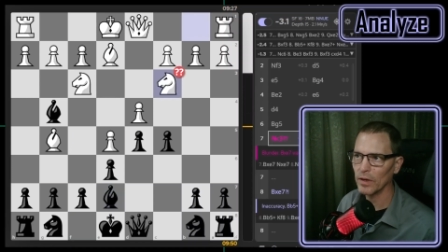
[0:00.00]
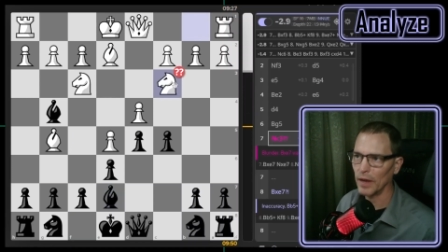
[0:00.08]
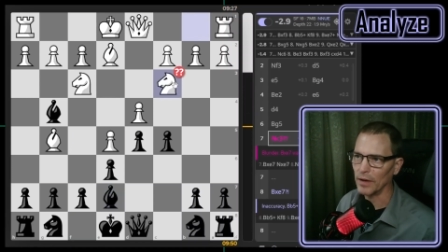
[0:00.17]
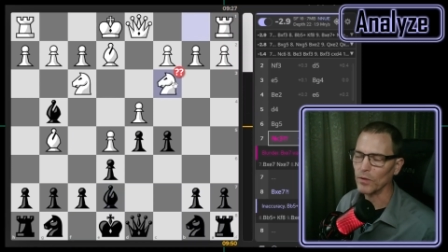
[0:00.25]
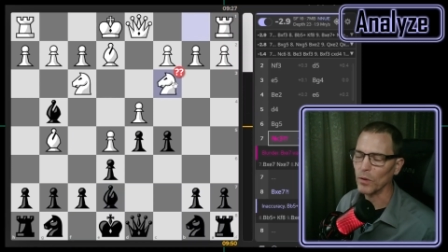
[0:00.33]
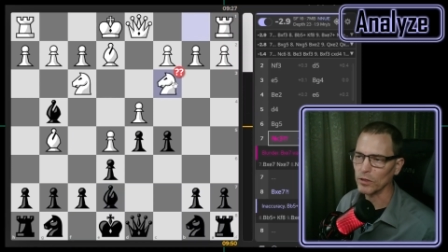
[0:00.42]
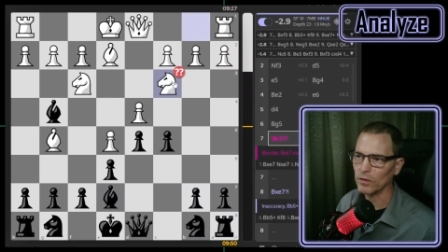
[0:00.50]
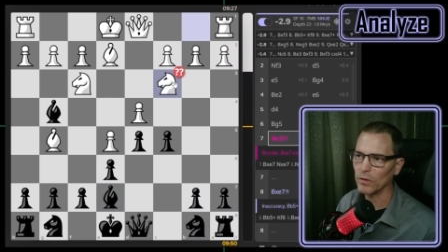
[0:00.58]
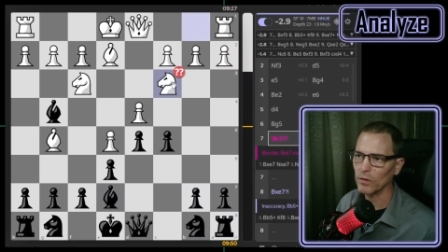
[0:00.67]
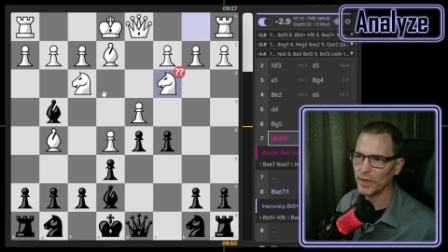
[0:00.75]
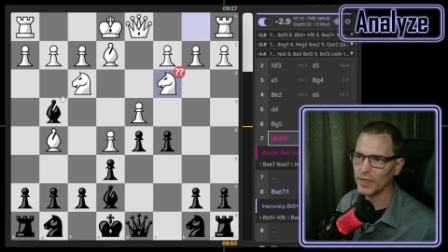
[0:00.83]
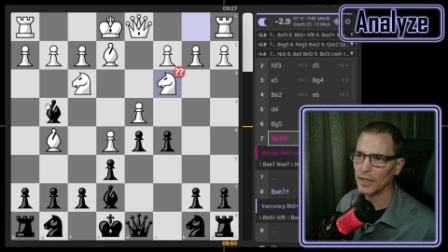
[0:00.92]
And of course,
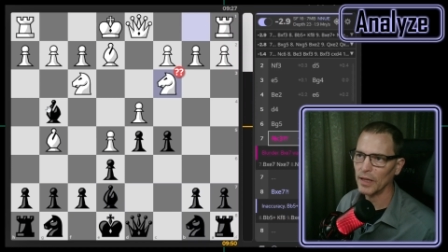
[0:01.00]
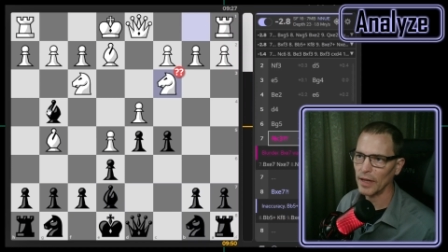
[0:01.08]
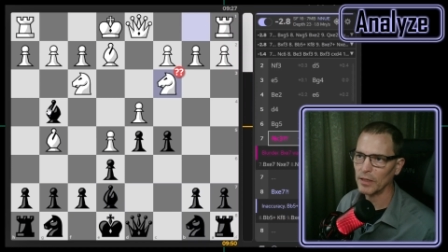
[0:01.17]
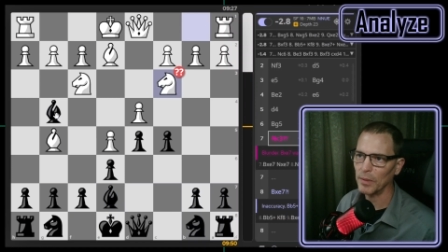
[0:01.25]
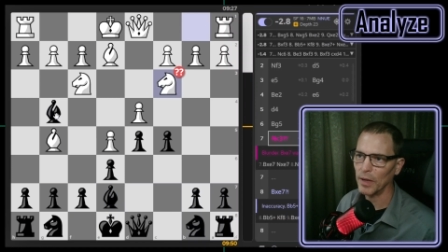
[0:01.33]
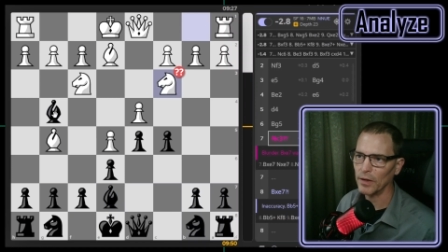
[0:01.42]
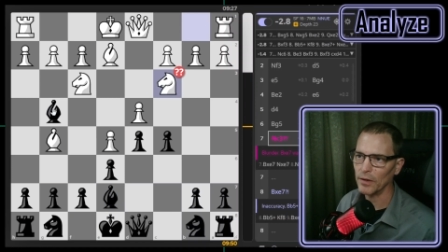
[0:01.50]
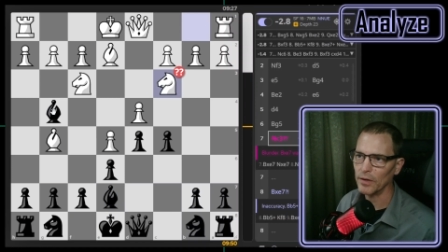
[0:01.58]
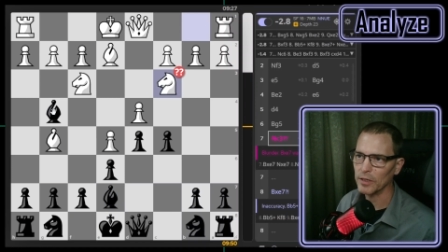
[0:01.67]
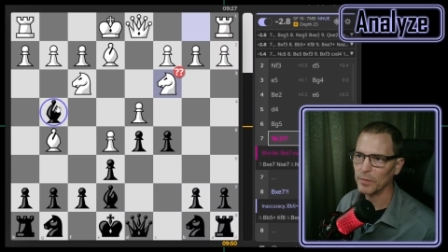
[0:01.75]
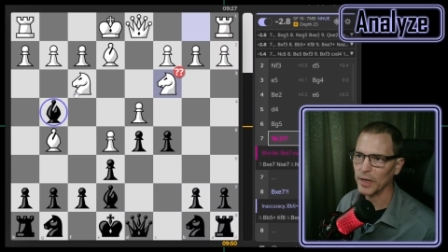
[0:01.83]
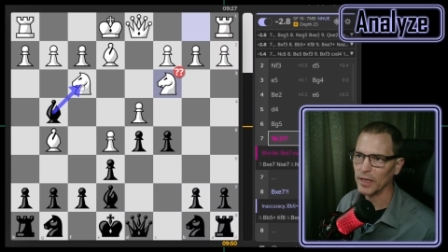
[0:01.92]
the reason that's a blunder
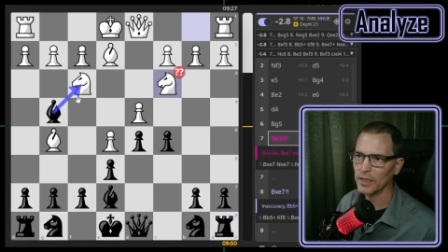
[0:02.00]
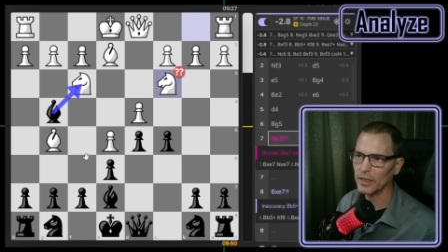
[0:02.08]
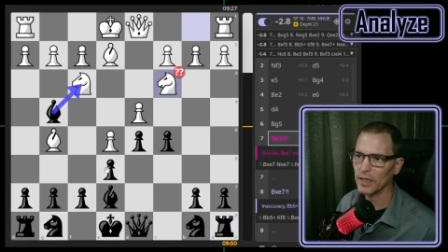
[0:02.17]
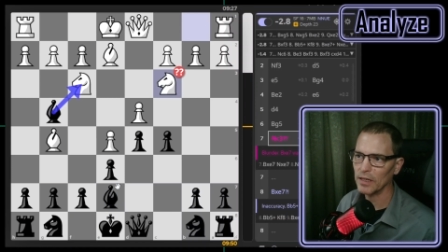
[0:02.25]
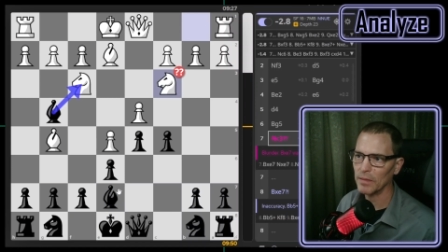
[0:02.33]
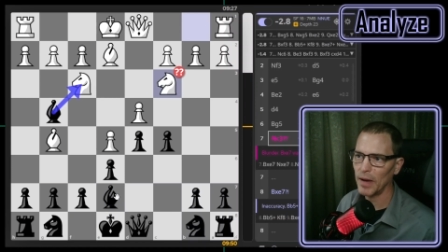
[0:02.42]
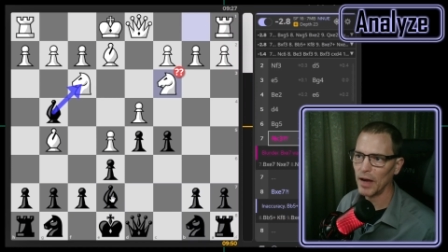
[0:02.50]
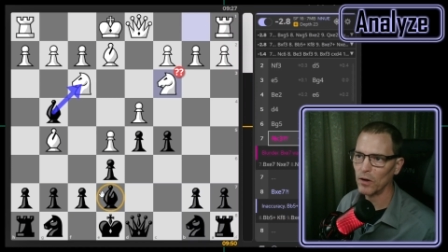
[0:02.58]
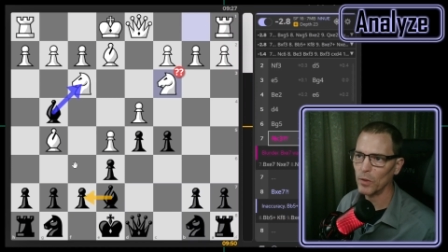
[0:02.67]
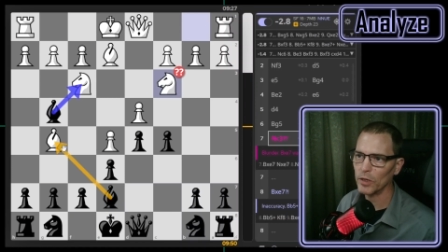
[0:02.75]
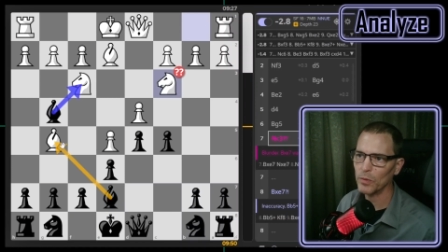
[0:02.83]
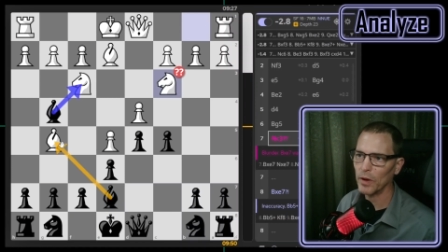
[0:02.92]
is because it doesn't matter
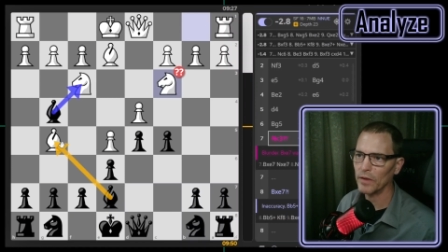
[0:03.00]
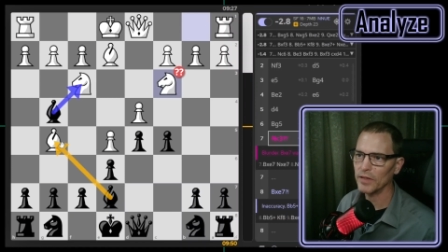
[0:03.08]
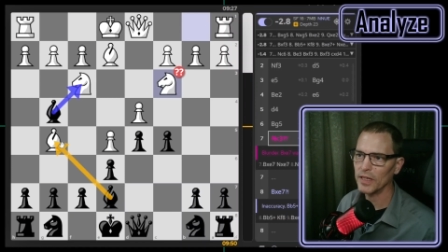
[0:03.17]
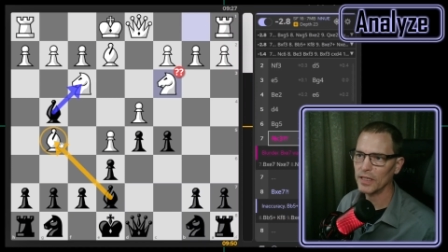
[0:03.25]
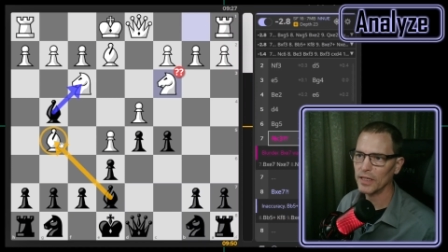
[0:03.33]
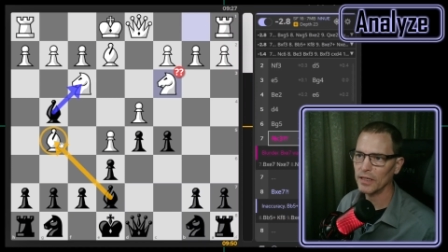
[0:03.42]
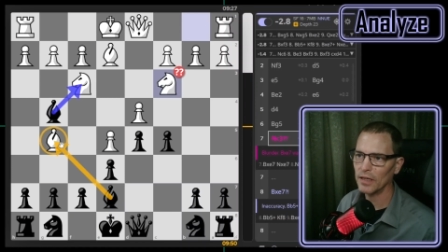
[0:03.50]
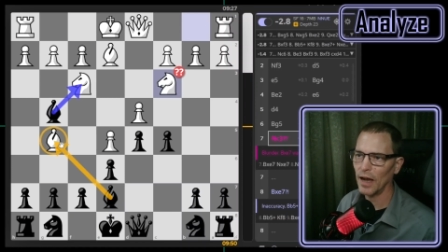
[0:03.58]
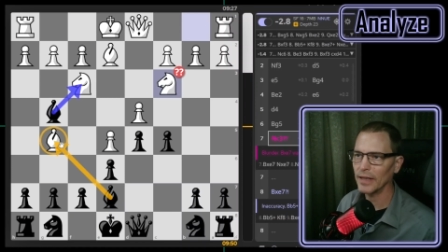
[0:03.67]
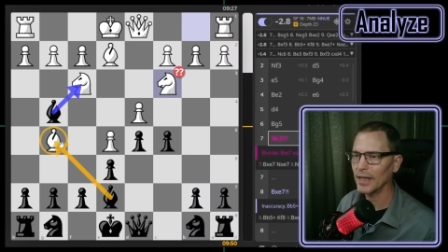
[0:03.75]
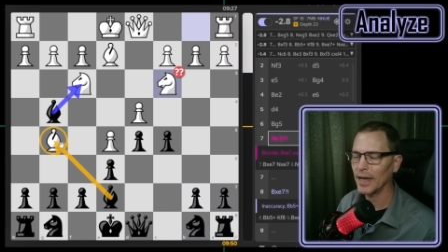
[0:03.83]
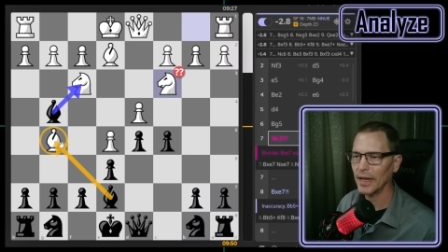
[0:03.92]
which one of these
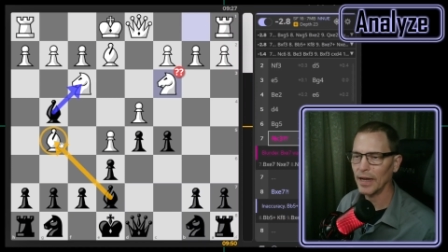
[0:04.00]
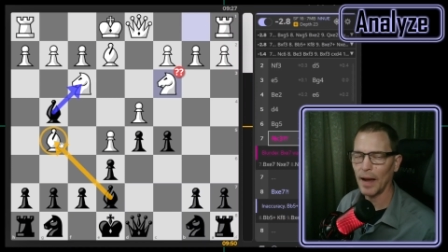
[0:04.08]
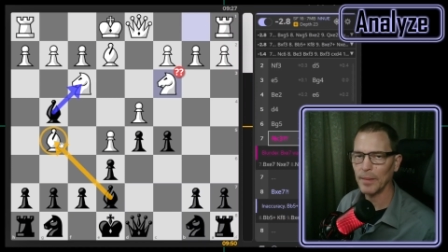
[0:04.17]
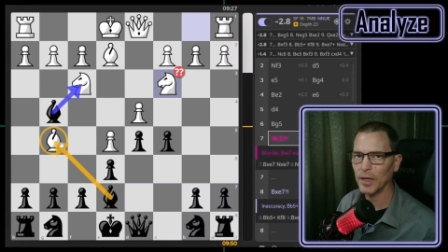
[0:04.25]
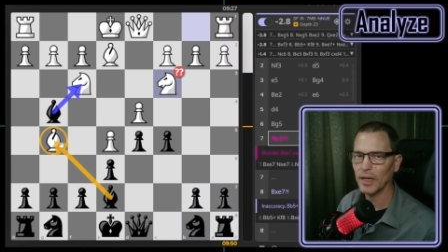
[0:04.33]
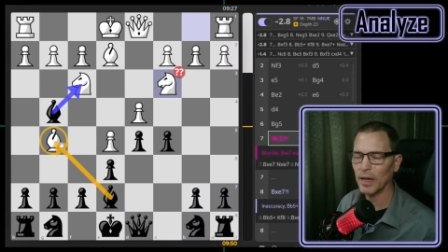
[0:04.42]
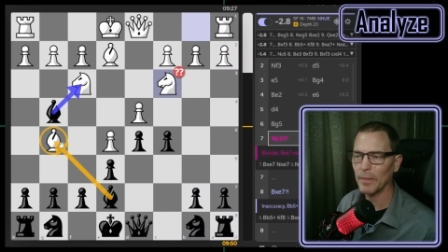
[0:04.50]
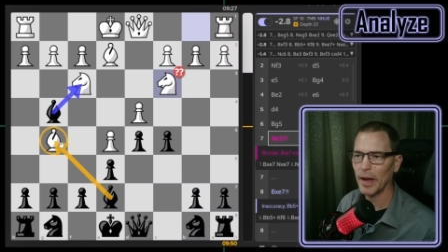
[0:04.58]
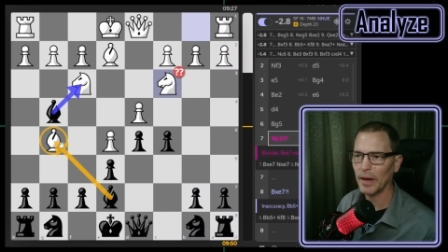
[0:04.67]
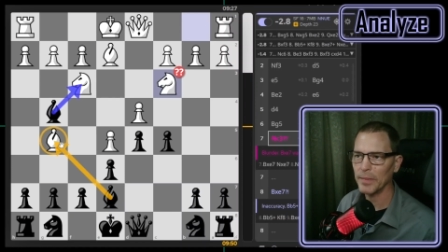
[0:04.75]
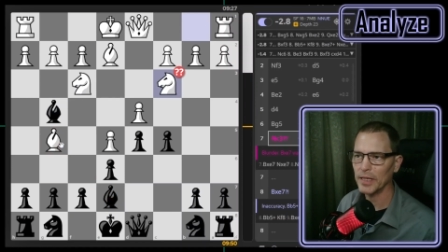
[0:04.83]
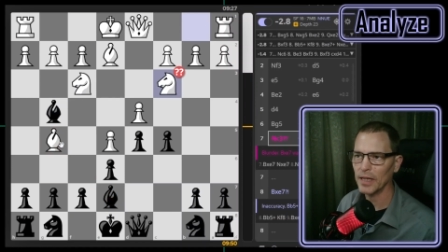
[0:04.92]
I take, I'm going to come
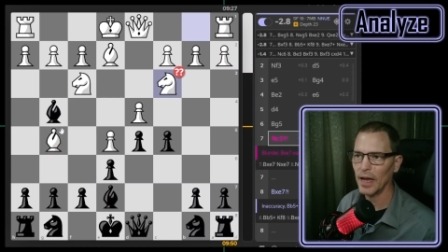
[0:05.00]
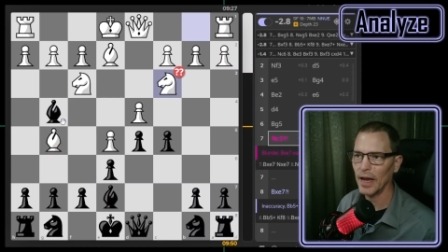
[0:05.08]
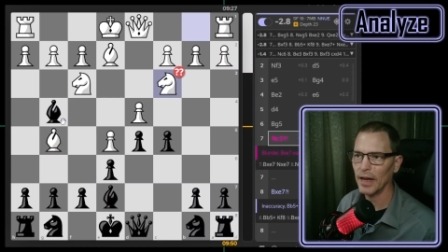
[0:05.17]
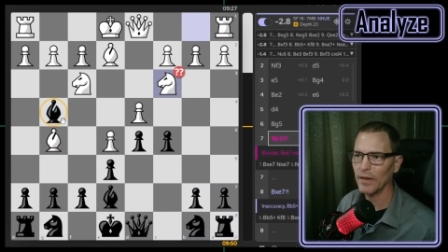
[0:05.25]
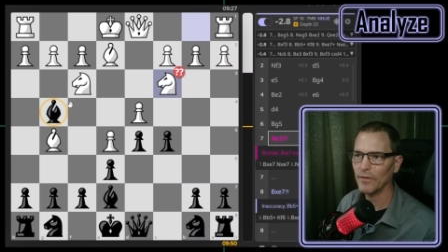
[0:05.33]
out a piece ahead.